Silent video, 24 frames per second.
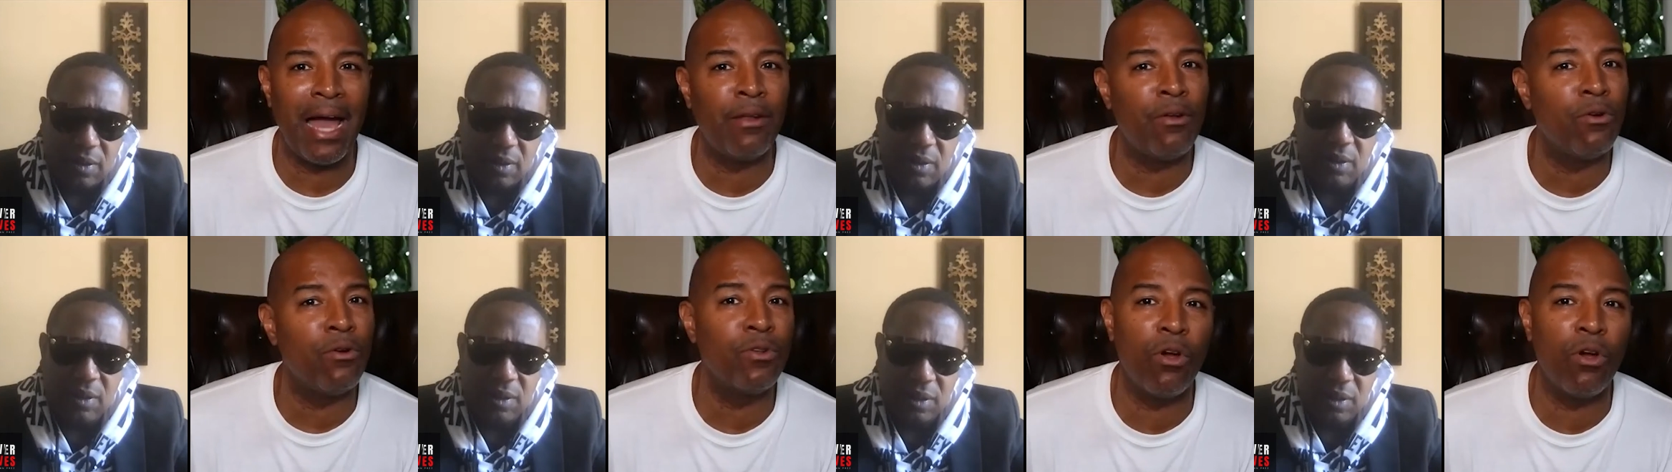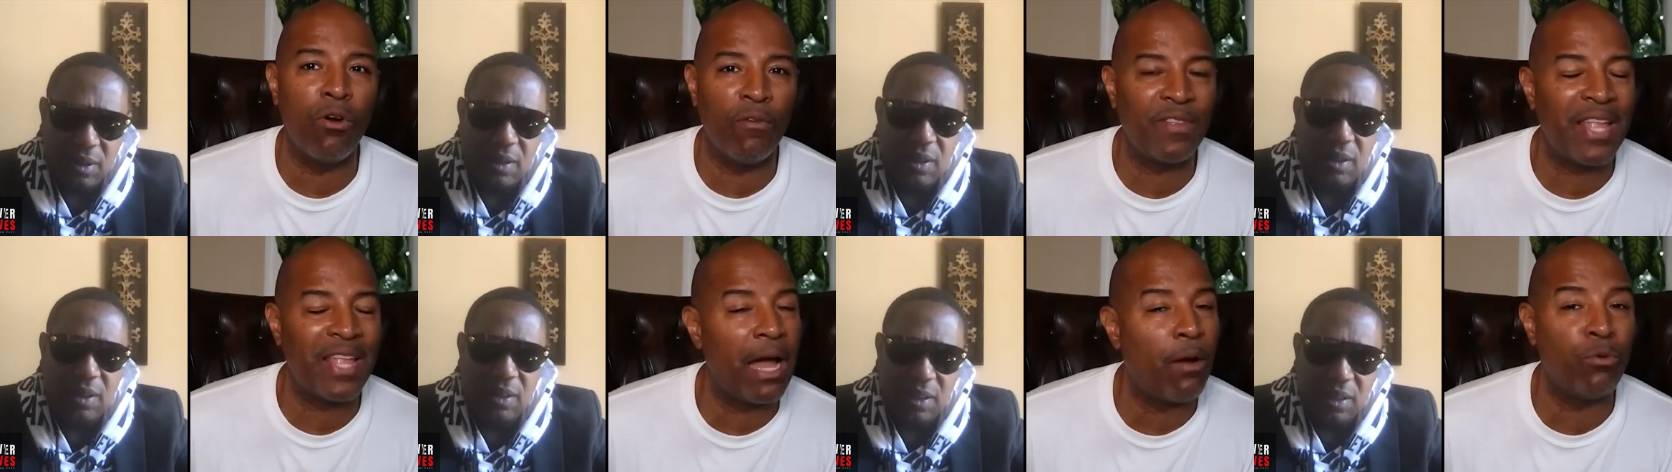Speaker 1: know if that was
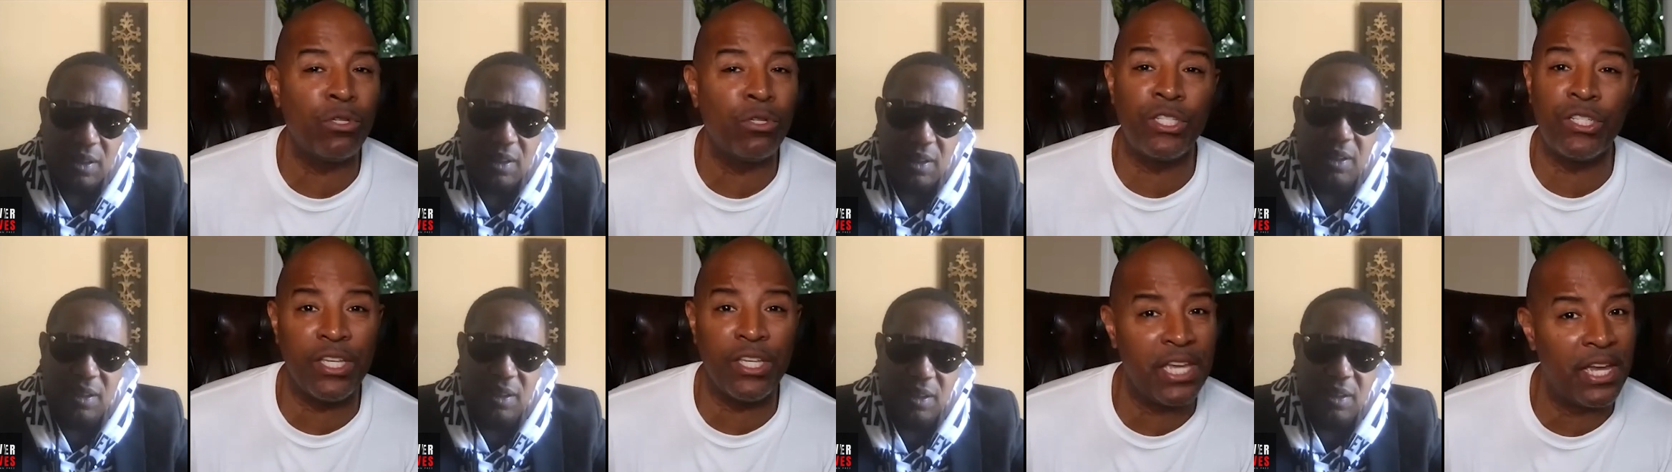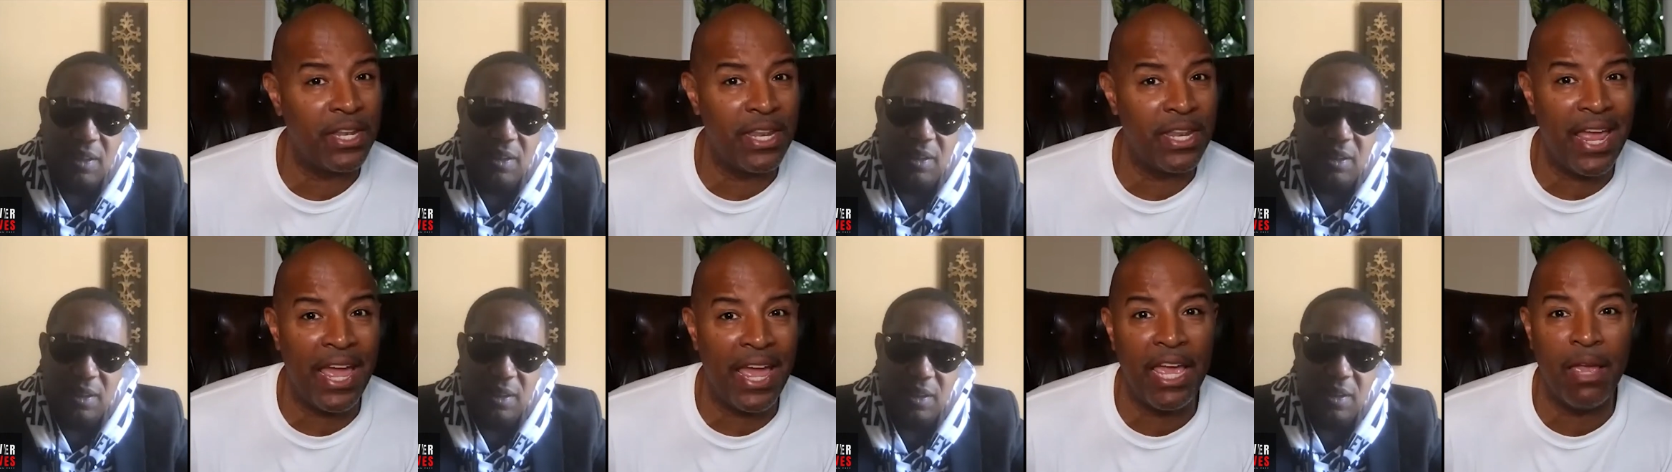to your
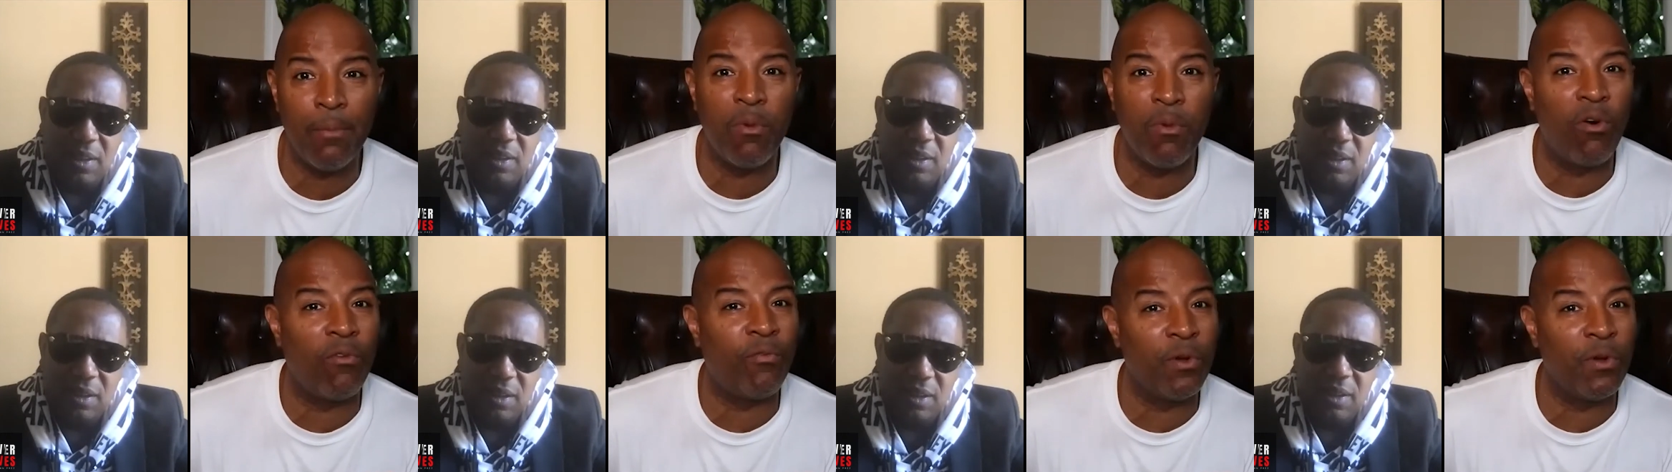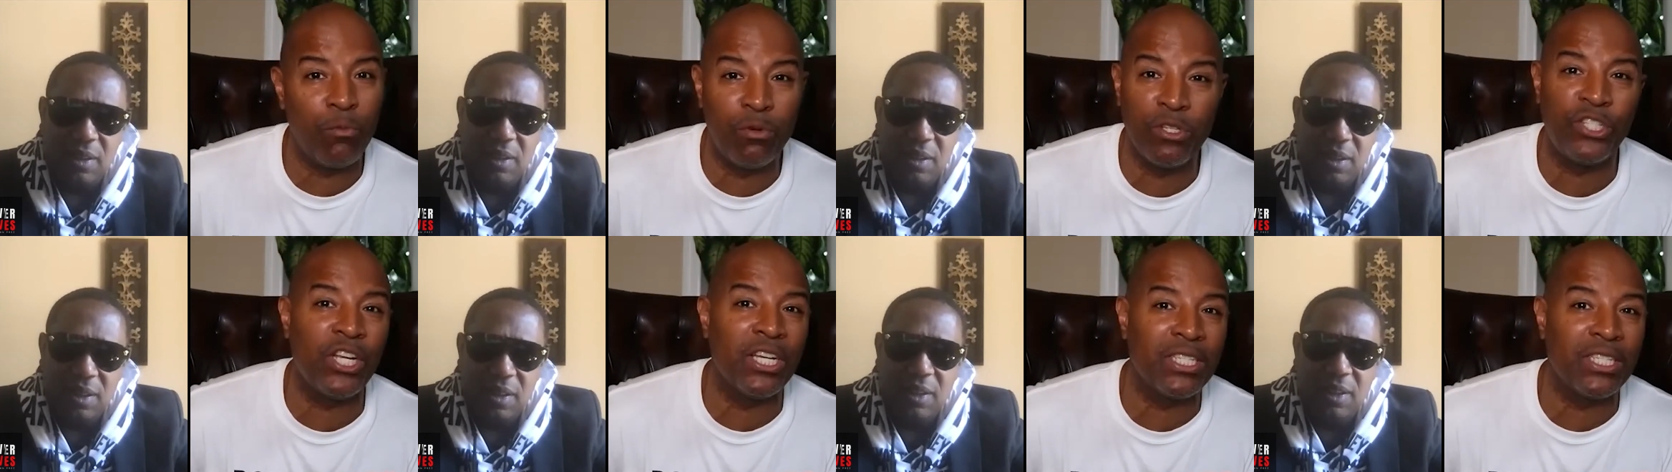name or if it was
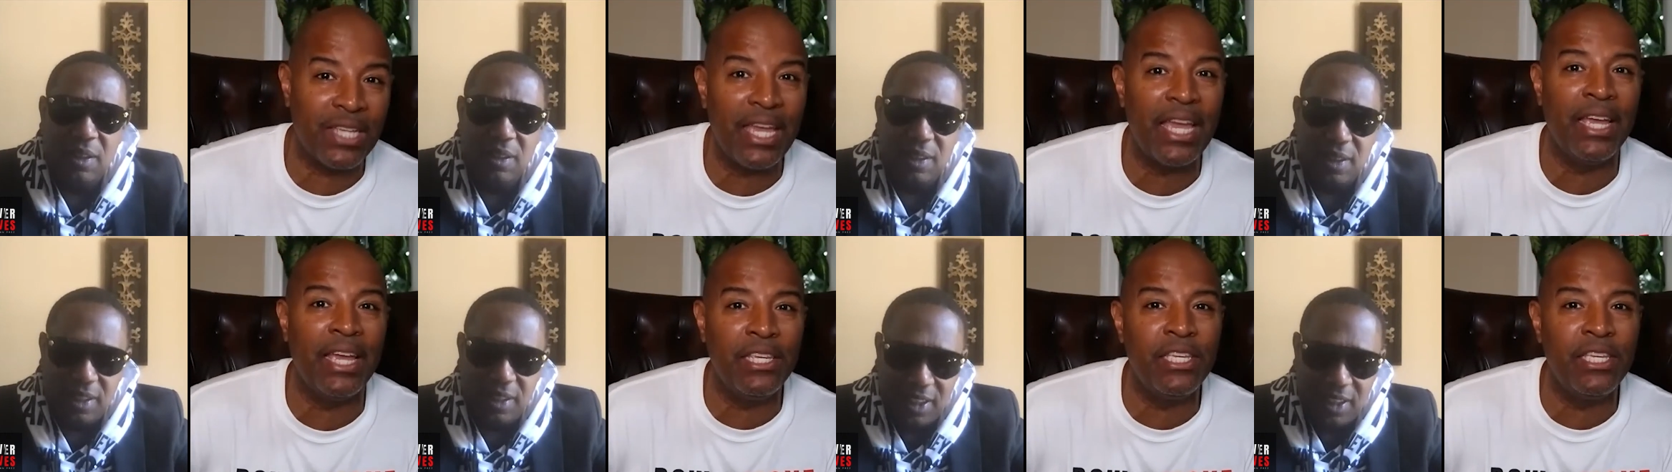just in your